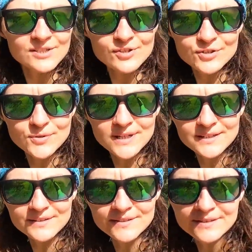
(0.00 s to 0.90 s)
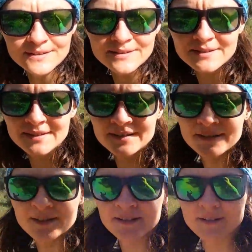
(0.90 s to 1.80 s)
Is there a toilet?
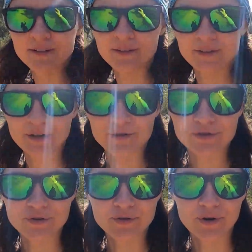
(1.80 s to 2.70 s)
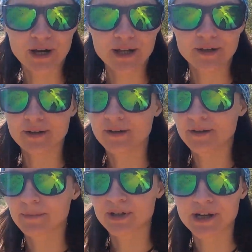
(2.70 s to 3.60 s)
There is no
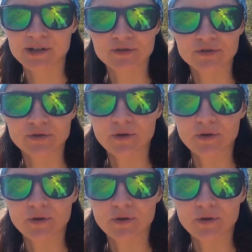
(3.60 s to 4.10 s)
toilet, but nature's